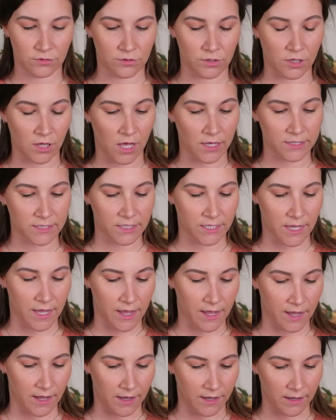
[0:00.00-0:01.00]

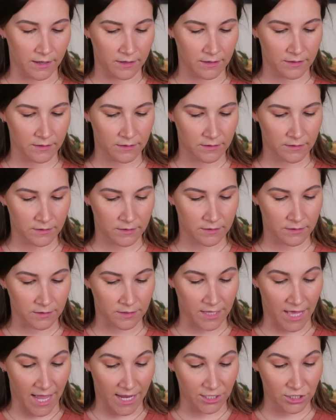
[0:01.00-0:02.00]
Glossier
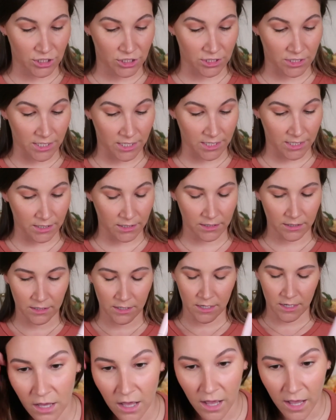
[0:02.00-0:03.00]
Lash Slick.
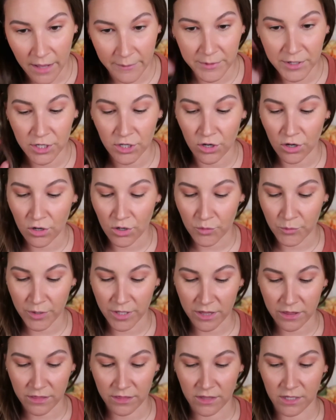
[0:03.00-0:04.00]
I'm going to go
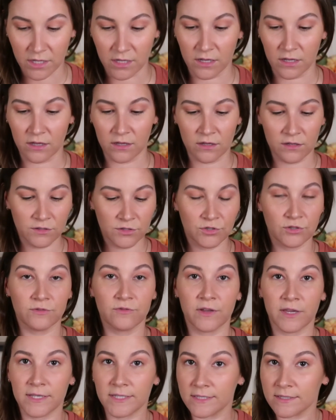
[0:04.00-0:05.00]
with the Too
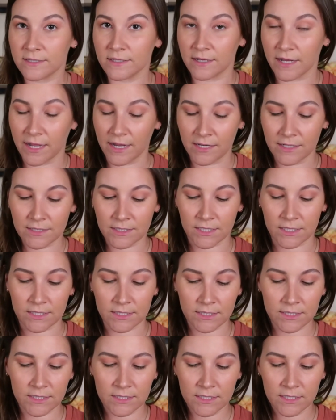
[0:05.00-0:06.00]
Faced tonight
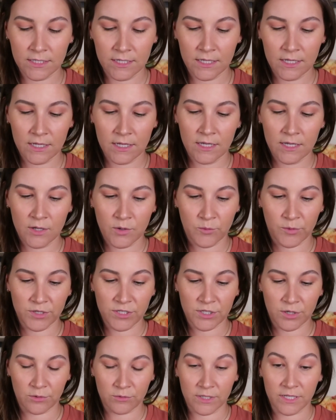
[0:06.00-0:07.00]
since we
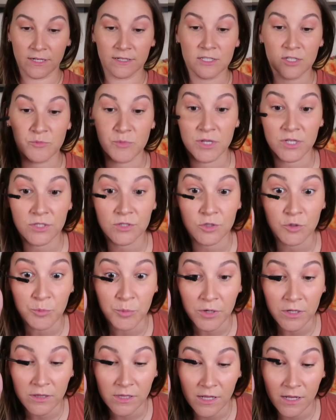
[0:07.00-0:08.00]
don't need it to be
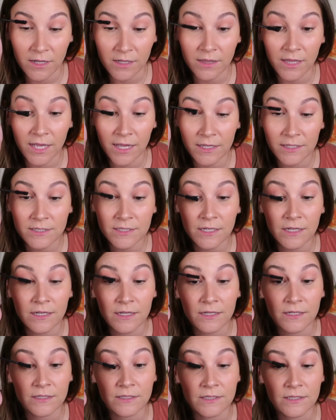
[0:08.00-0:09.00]
super long
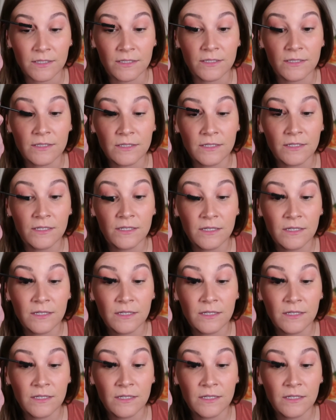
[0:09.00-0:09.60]
lasting because this